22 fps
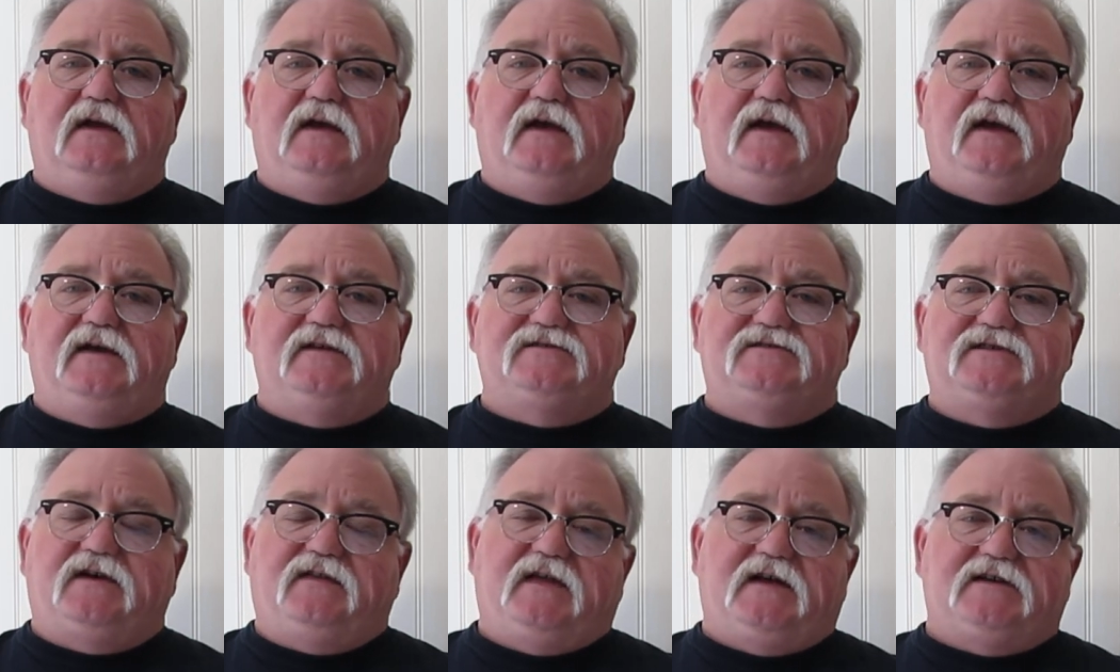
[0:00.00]
And
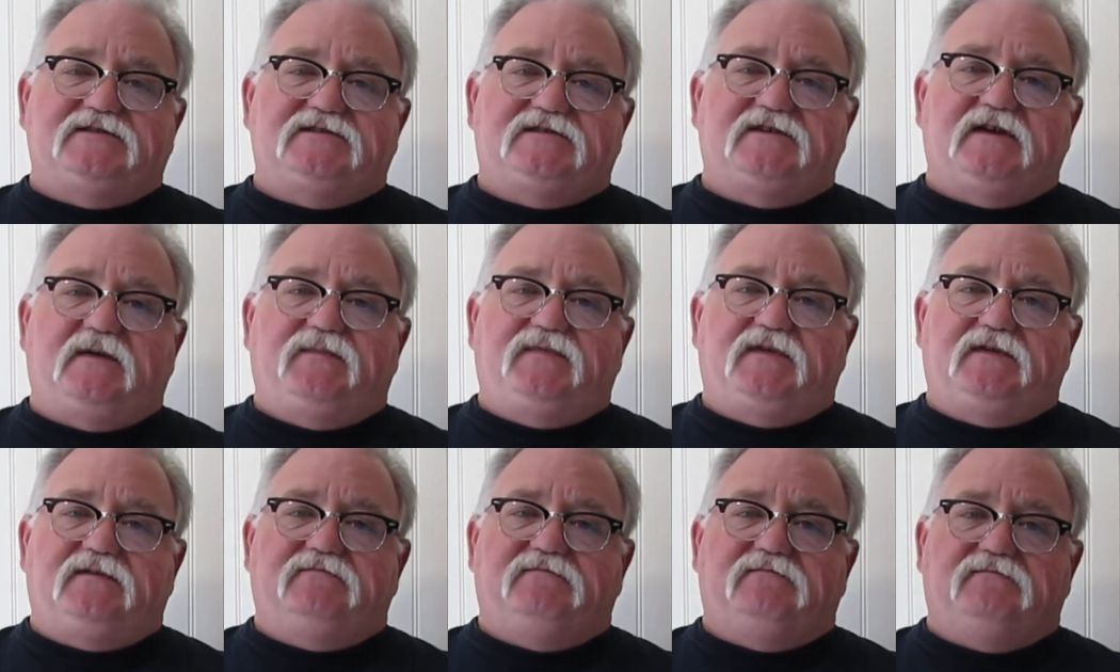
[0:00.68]
so that's
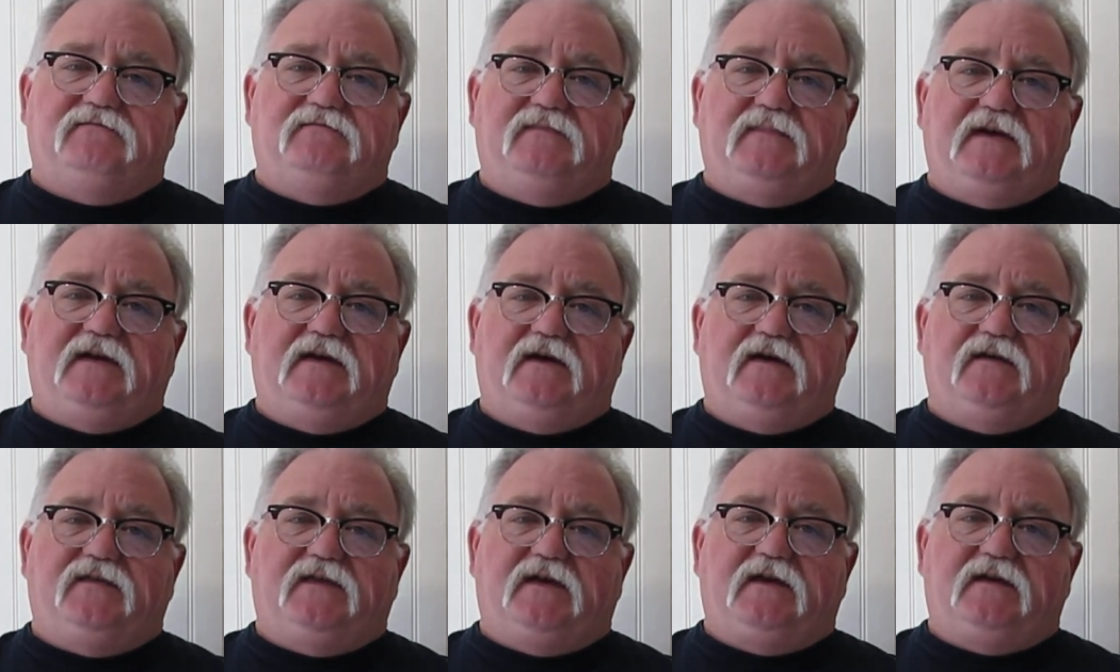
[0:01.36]
something
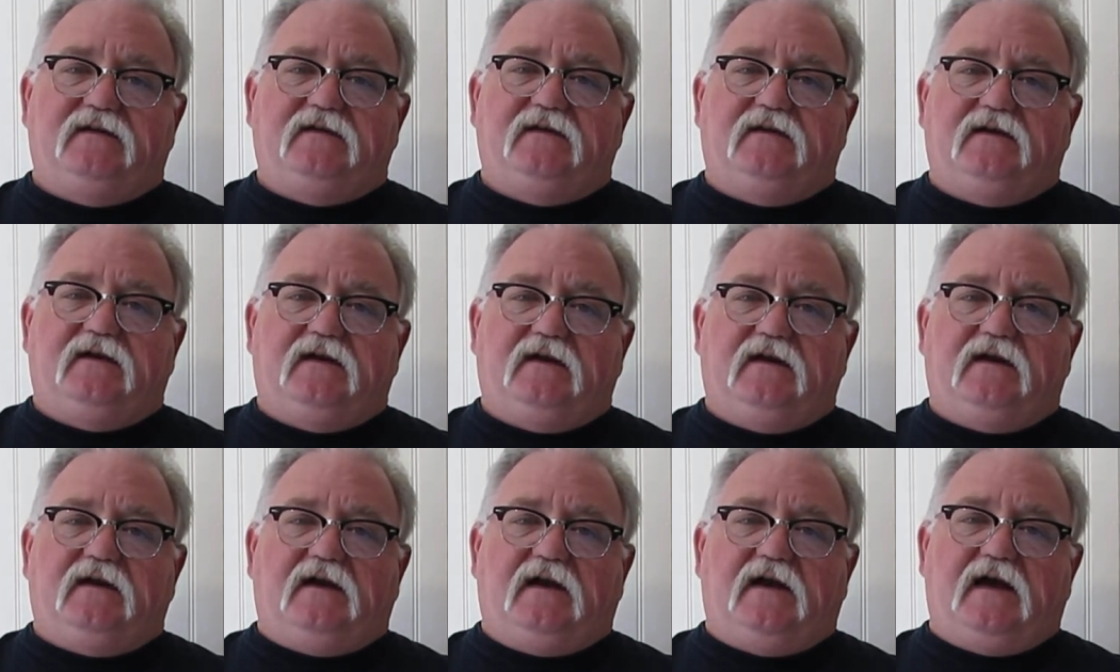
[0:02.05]
that
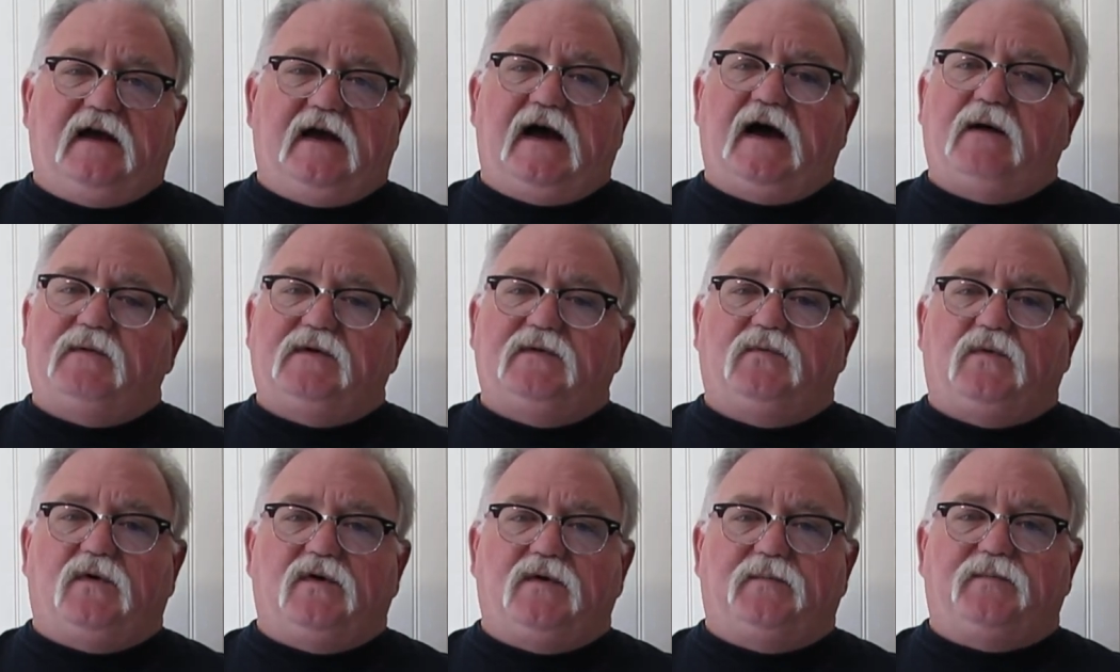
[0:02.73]
I
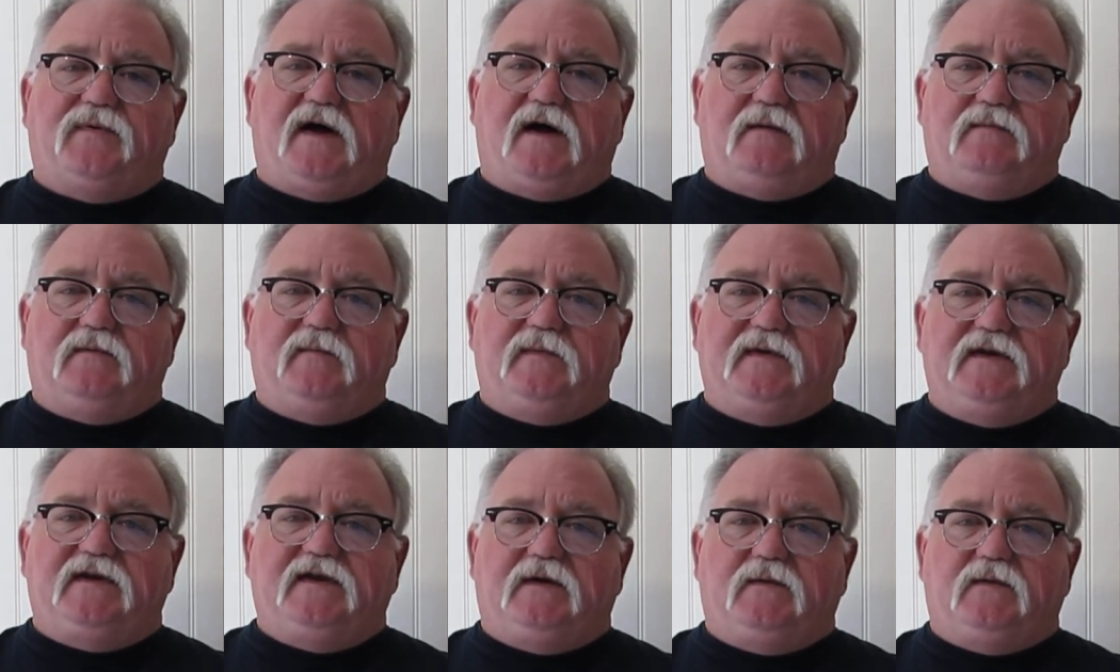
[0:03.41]
would want to
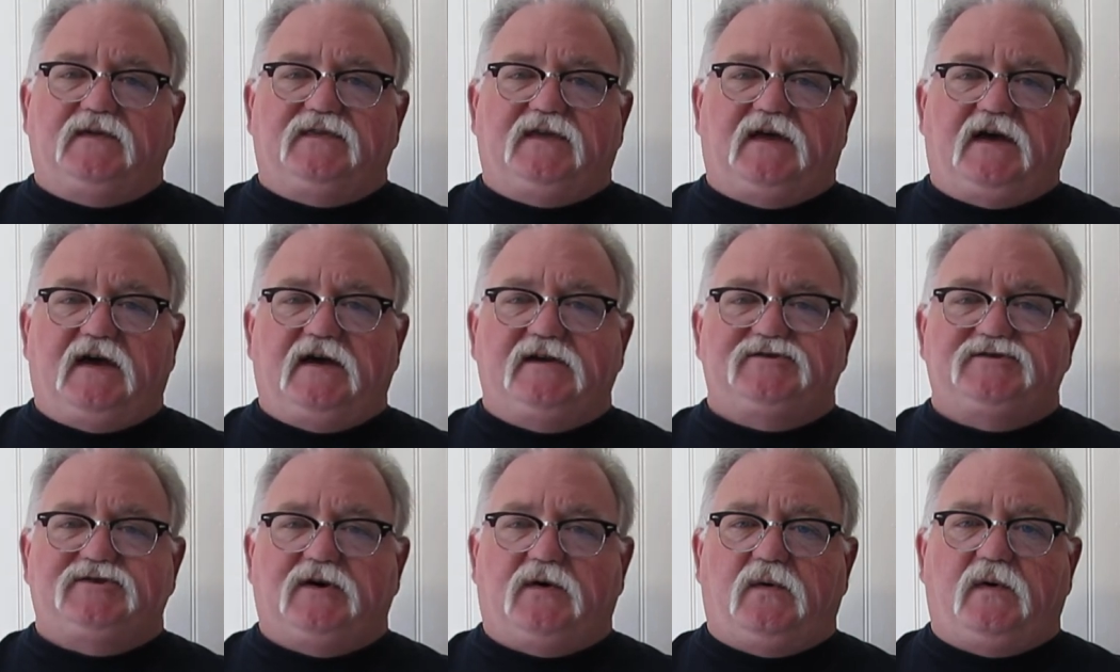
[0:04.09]
probably get with the
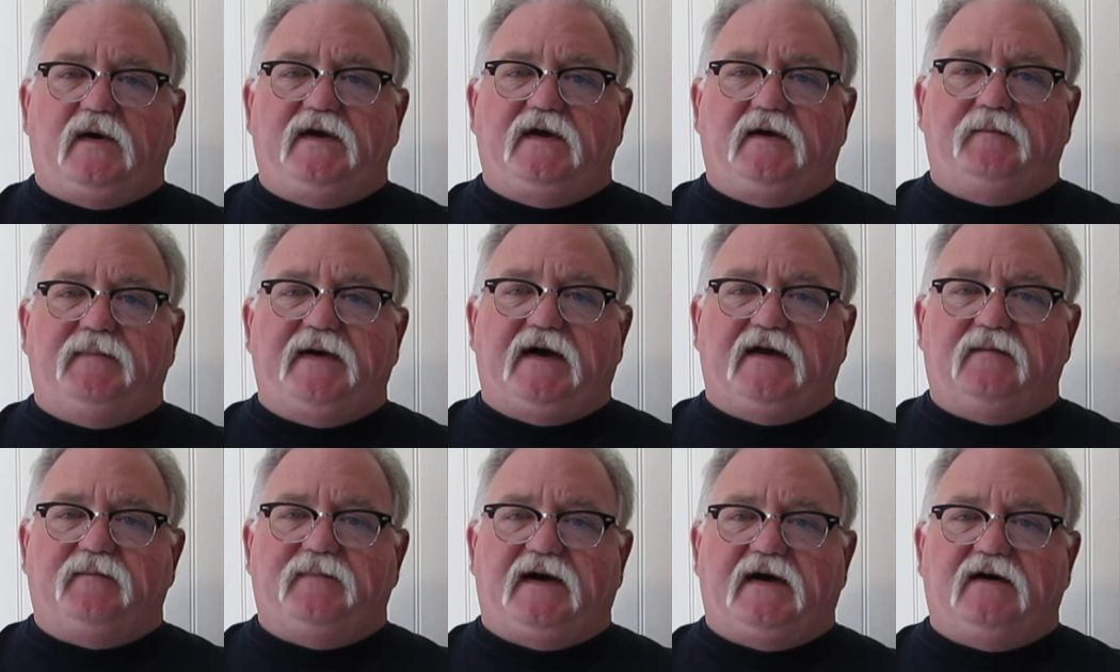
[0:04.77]
HOA
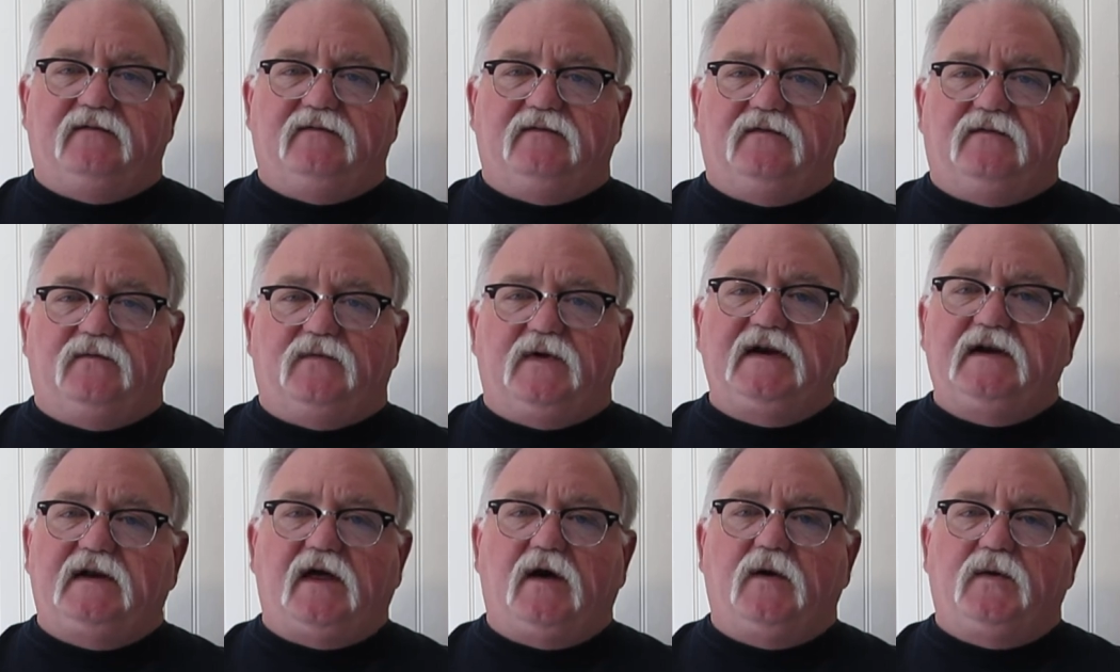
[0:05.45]
about
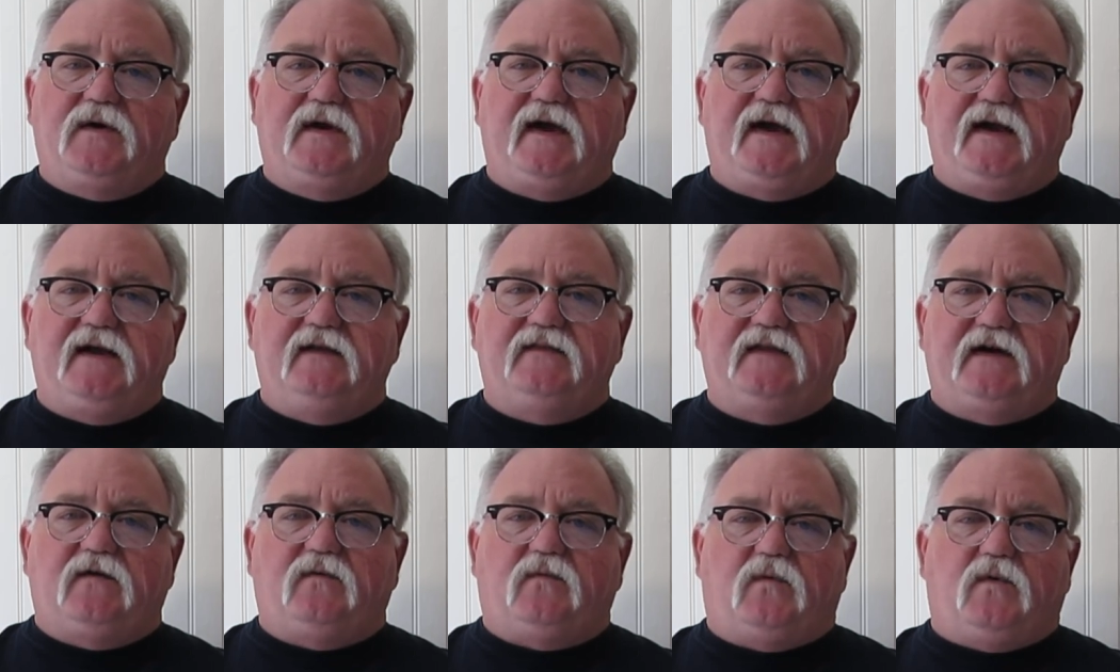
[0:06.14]
relocating
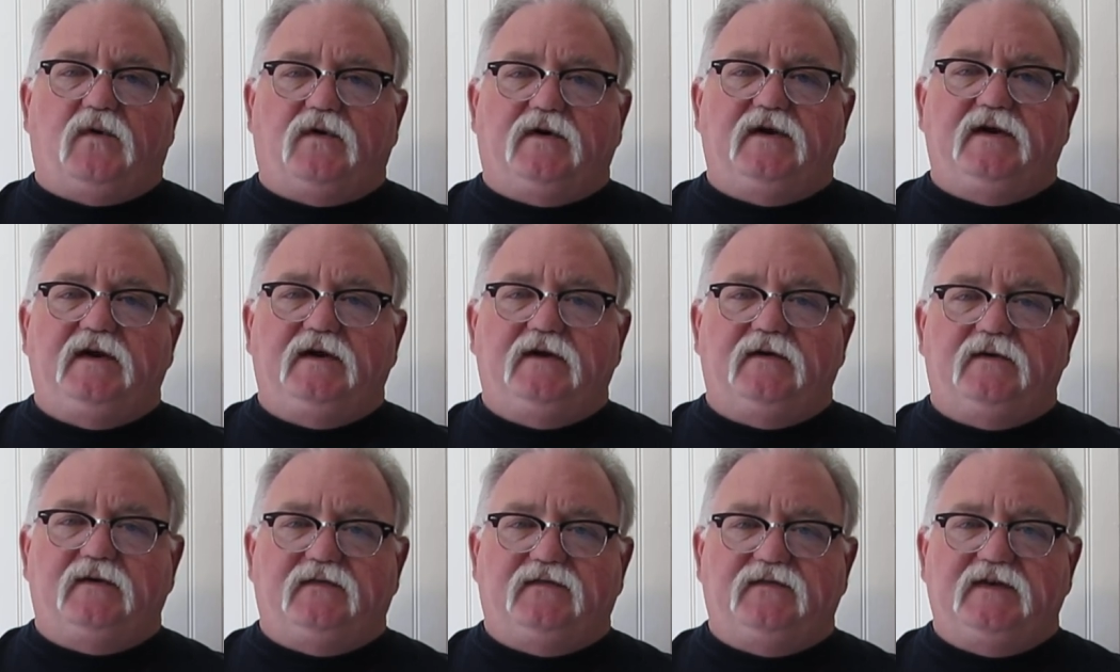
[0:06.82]
that water
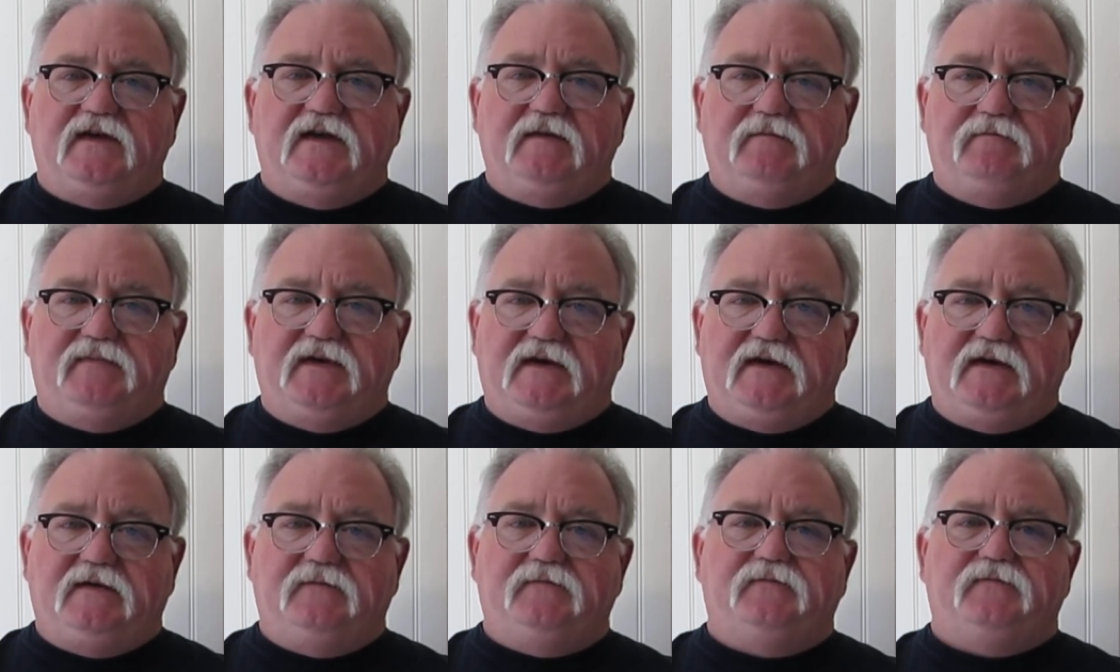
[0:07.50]
heater if need
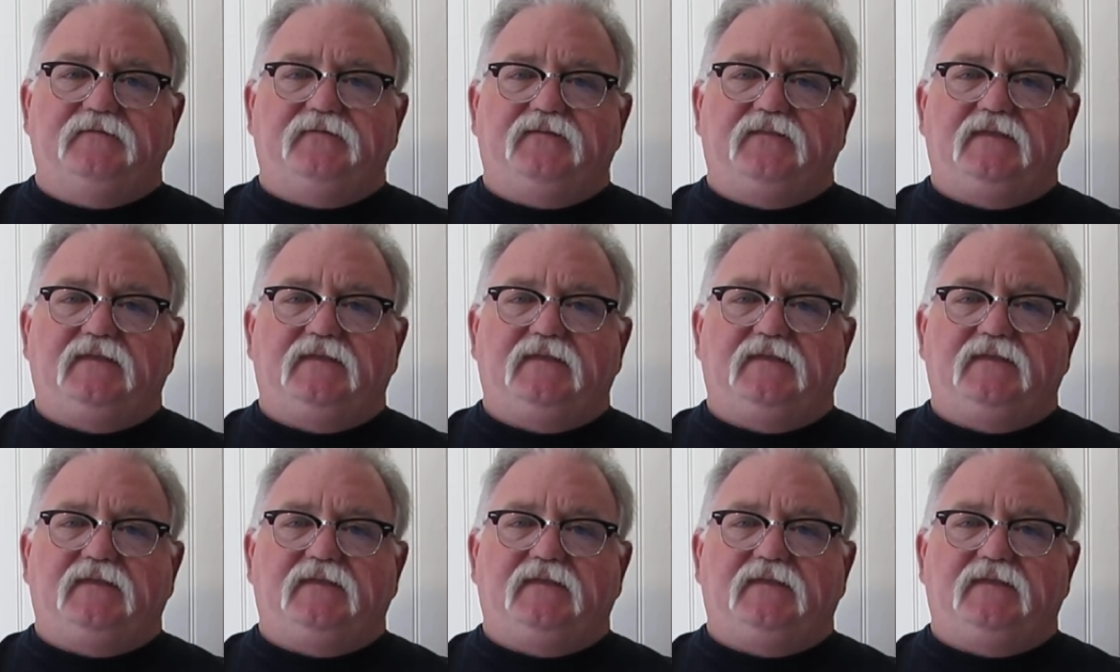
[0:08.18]
be.